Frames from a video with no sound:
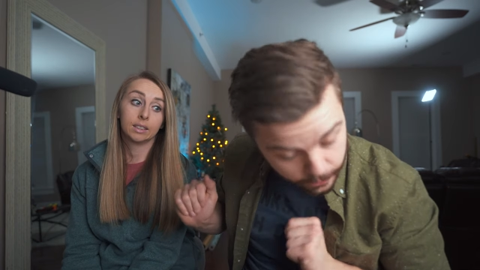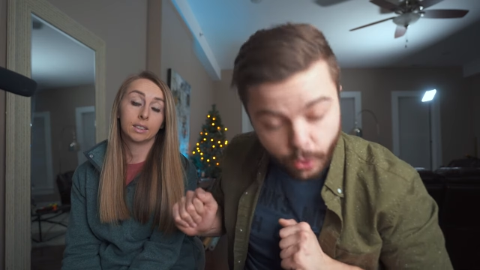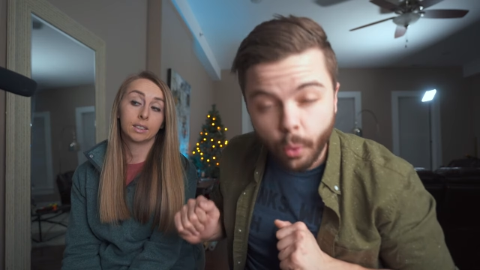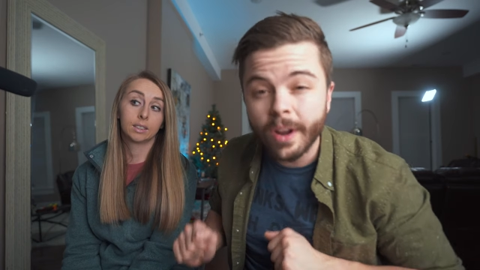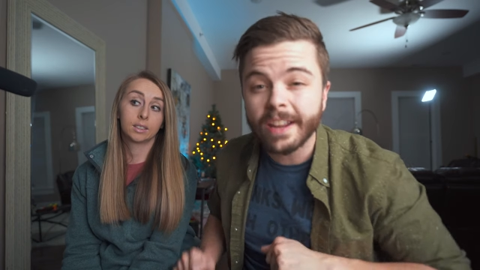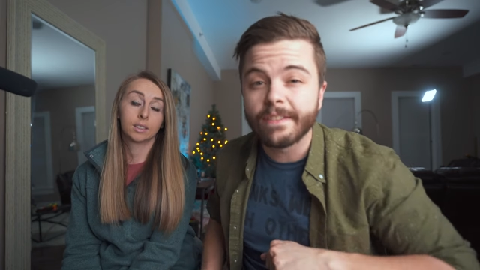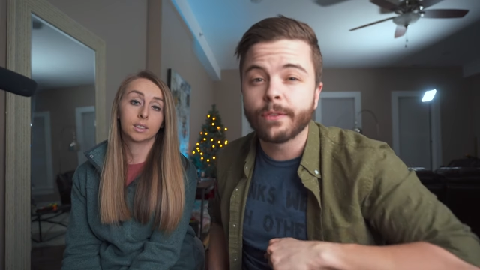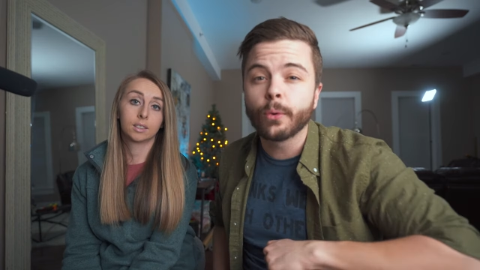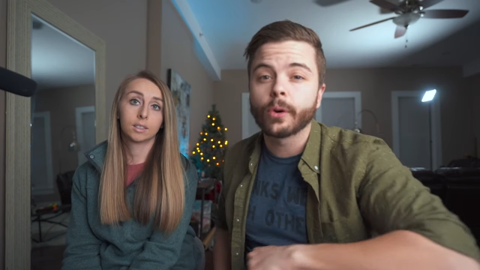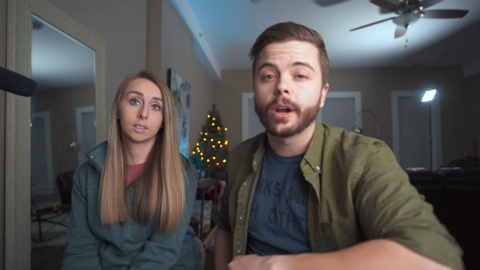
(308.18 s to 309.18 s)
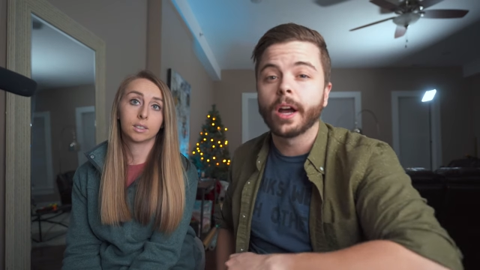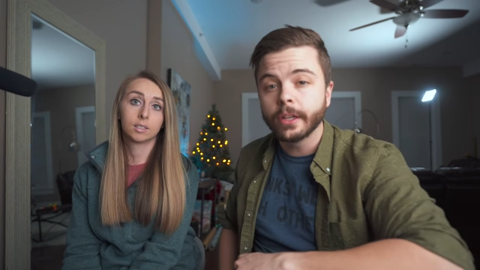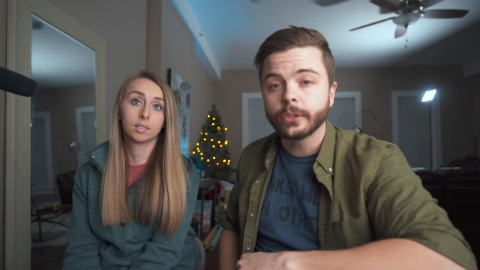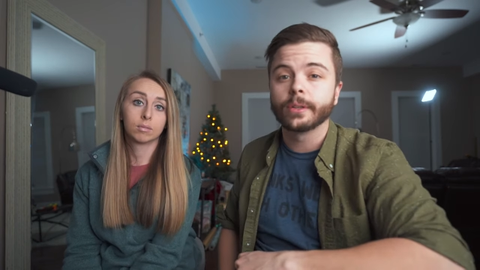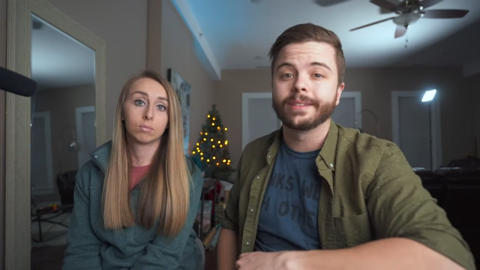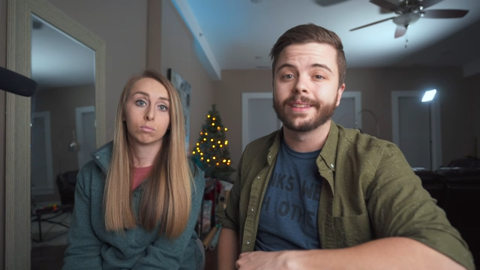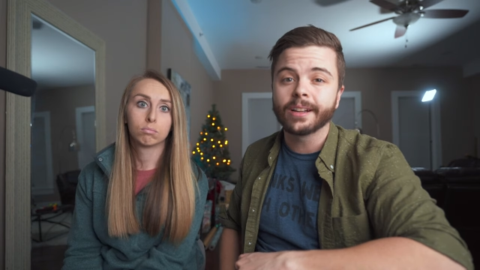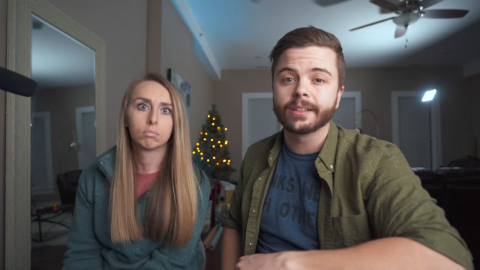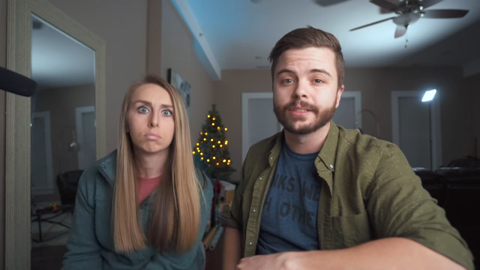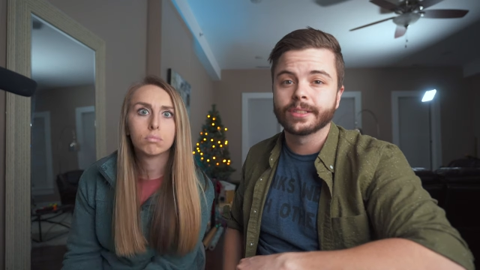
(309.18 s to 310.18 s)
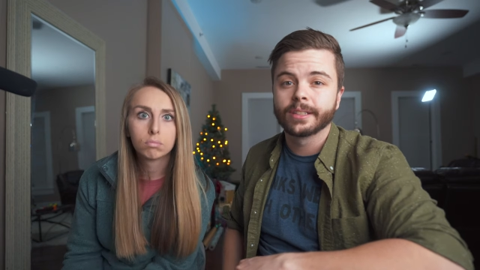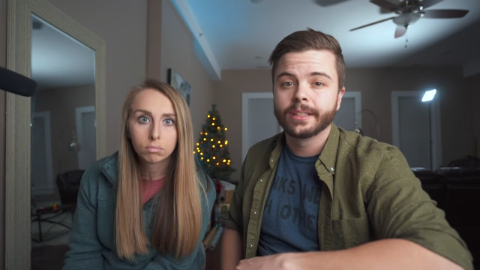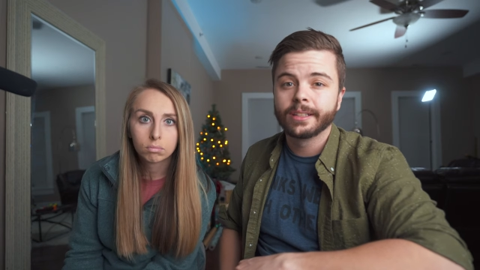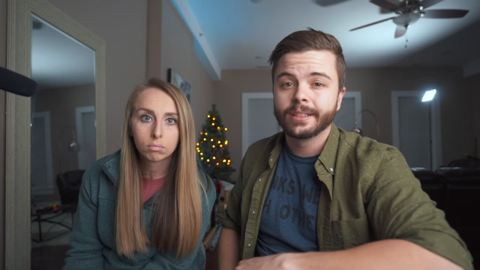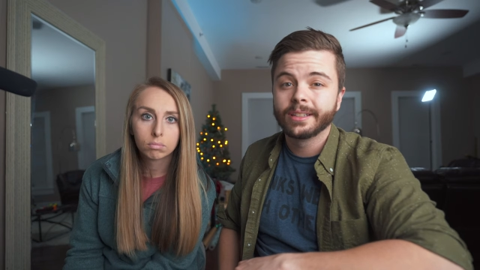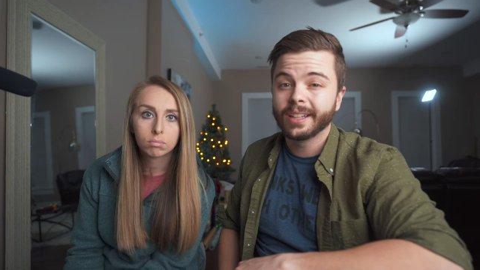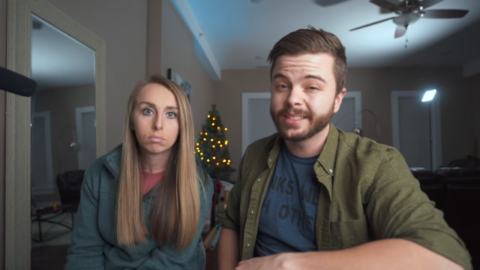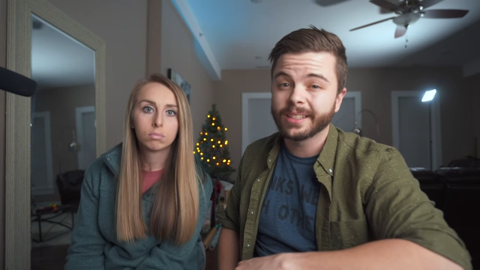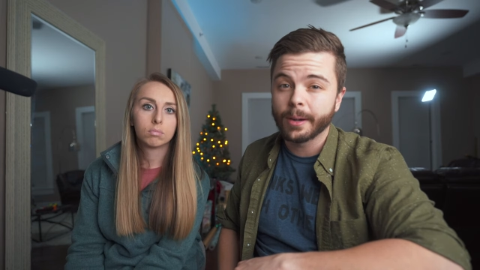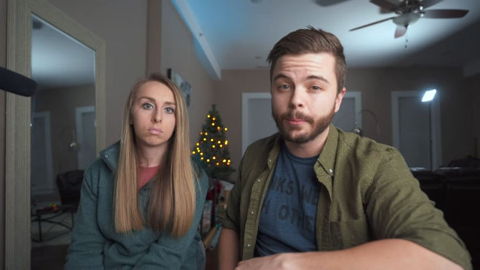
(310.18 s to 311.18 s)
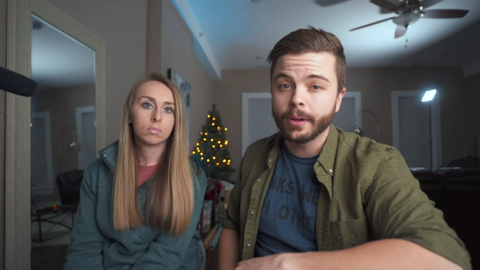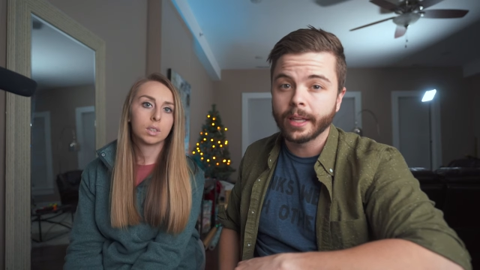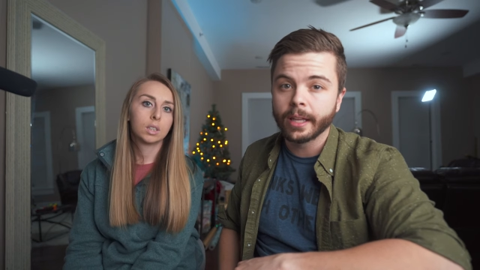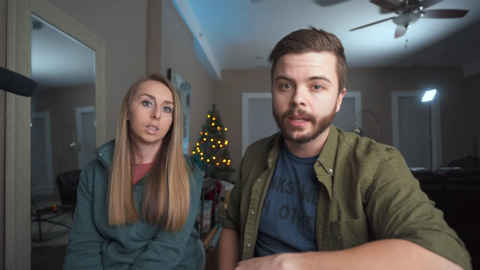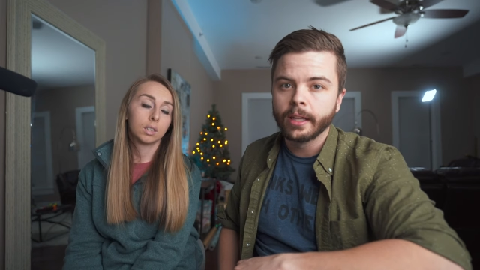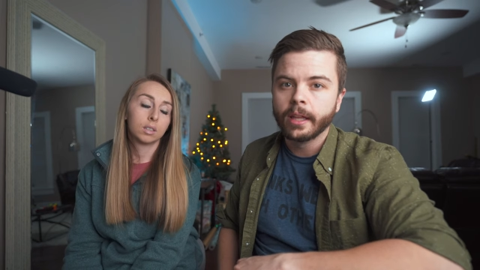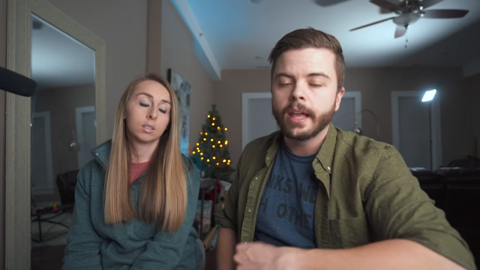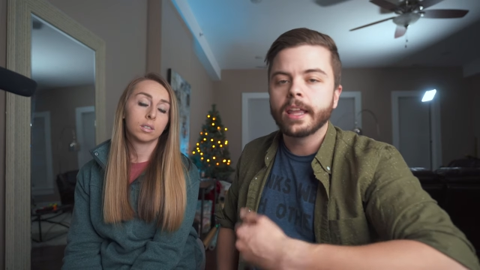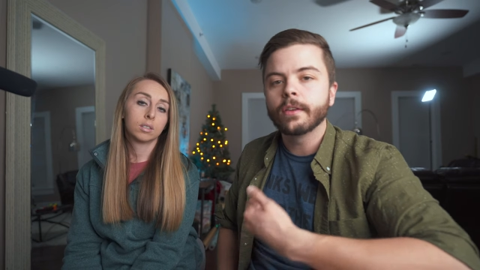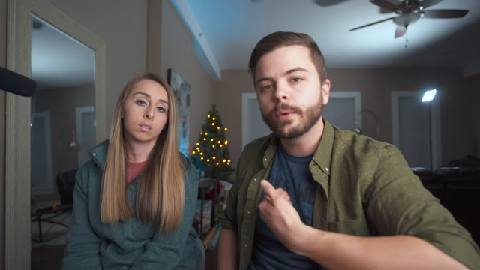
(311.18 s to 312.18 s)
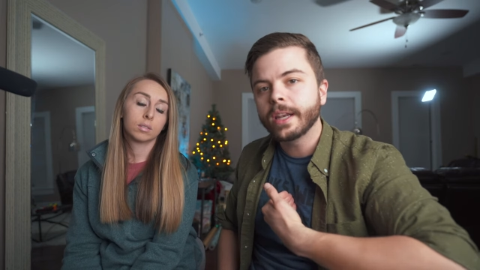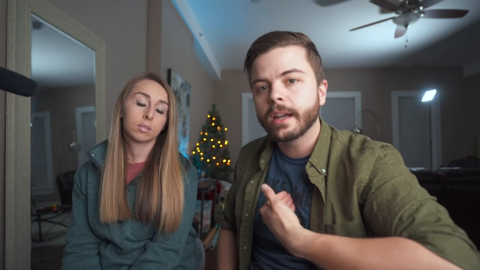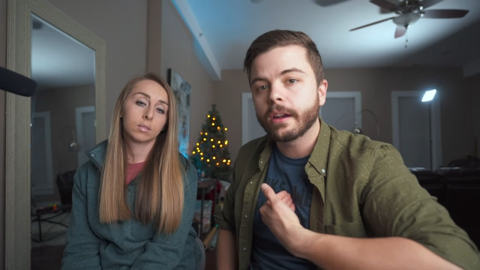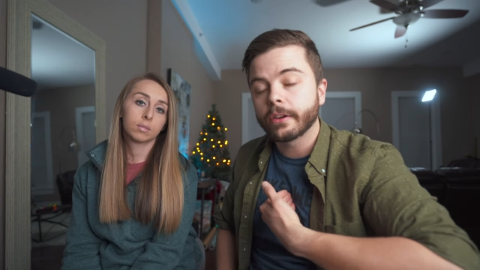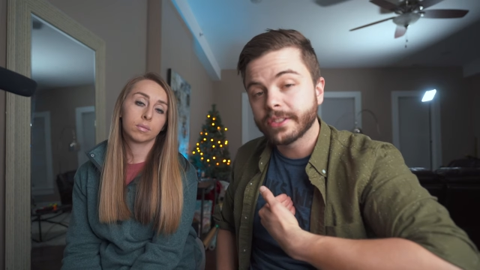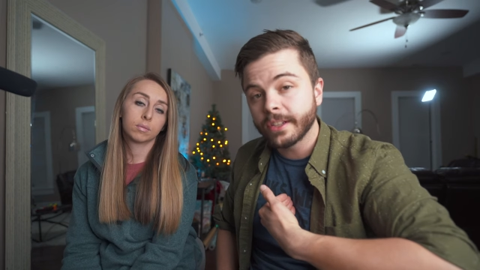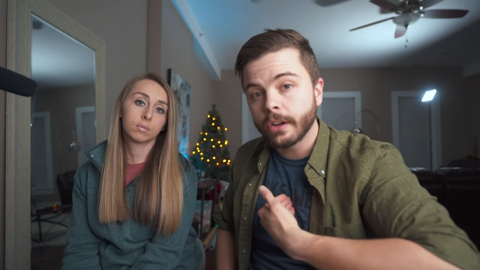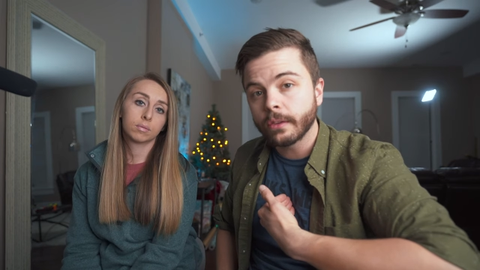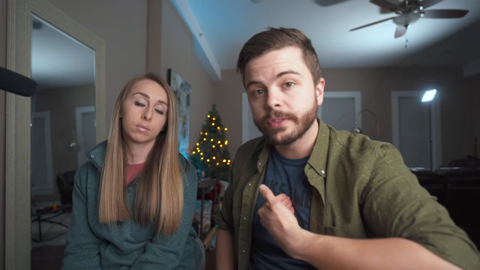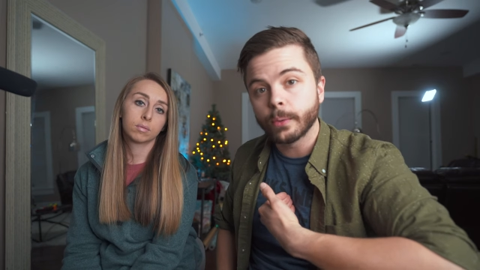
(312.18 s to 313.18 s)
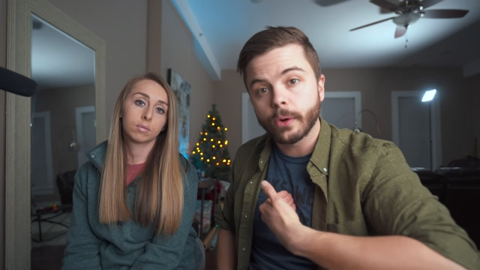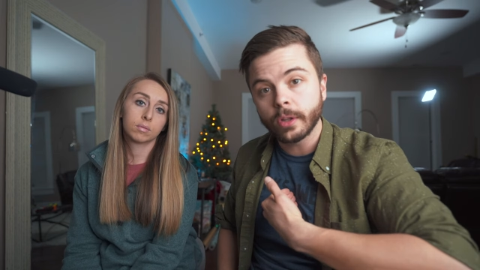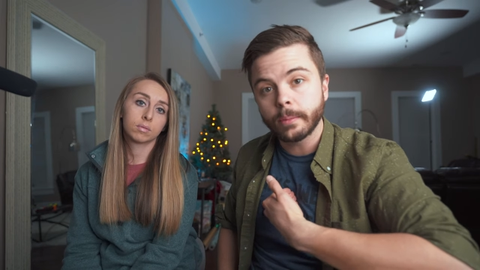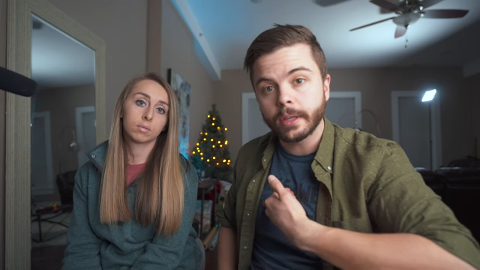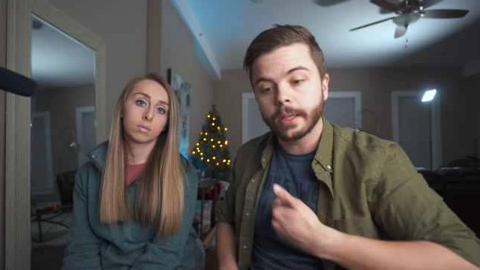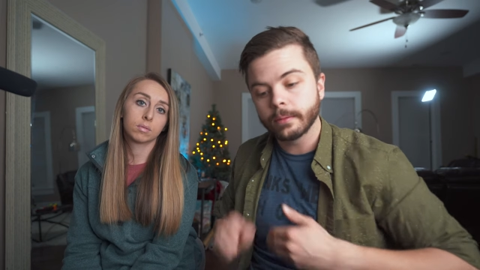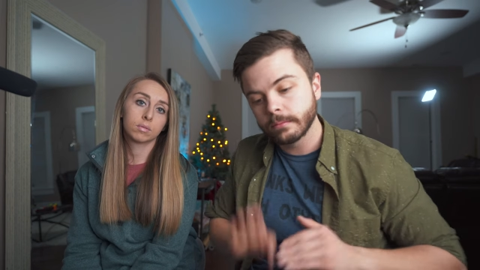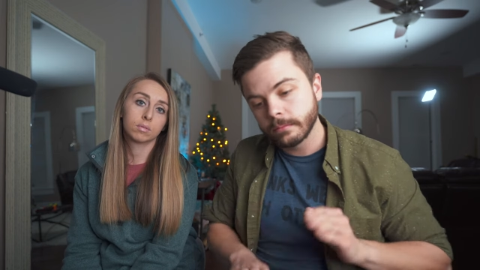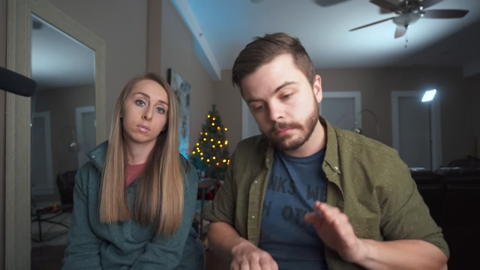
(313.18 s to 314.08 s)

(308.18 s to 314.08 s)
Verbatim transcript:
Speaker 1: $2,400. That's a lot of money. And if we did it ourselves, it would only be